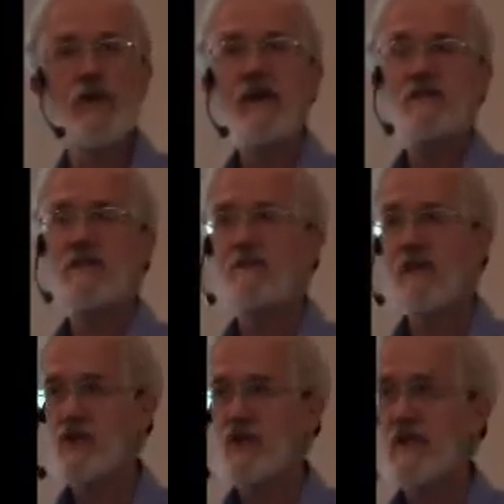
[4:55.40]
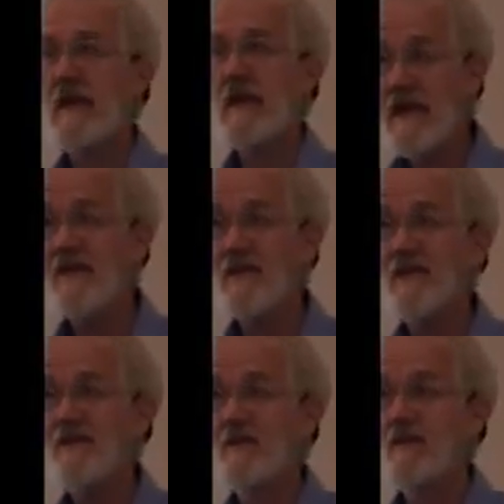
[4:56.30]
the next dimension,
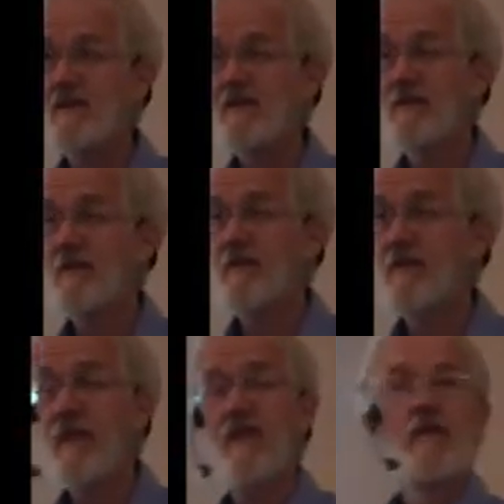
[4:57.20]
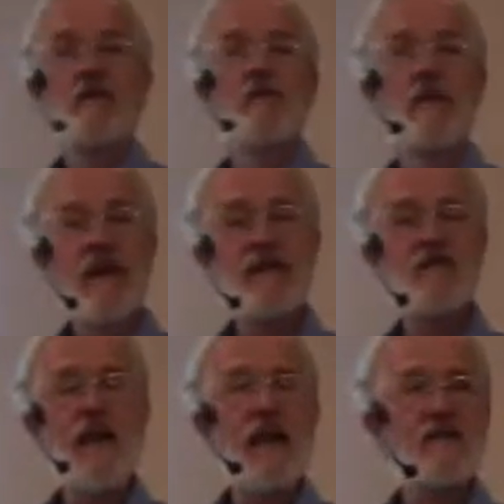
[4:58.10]
is the
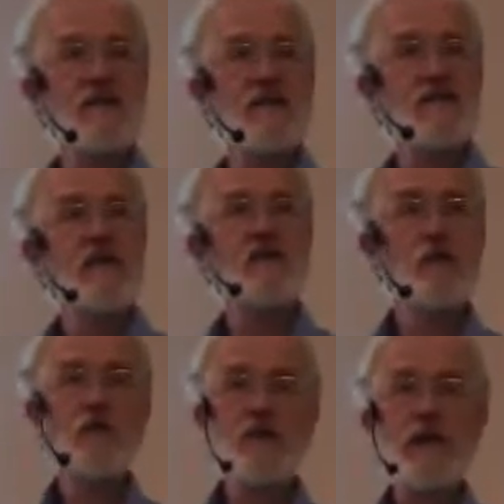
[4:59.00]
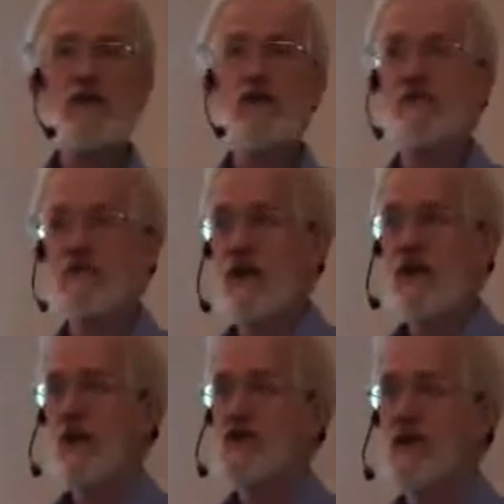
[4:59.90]
next axis of rotation of
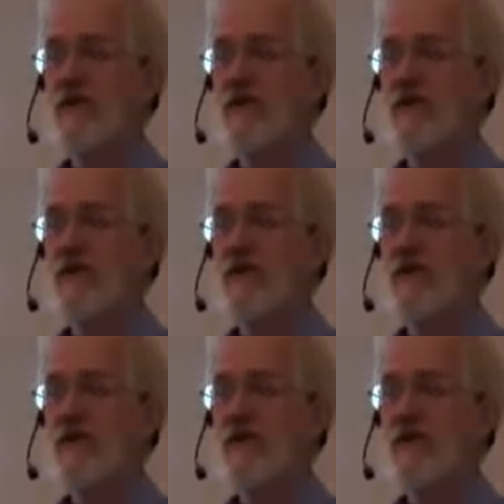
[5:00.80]
charge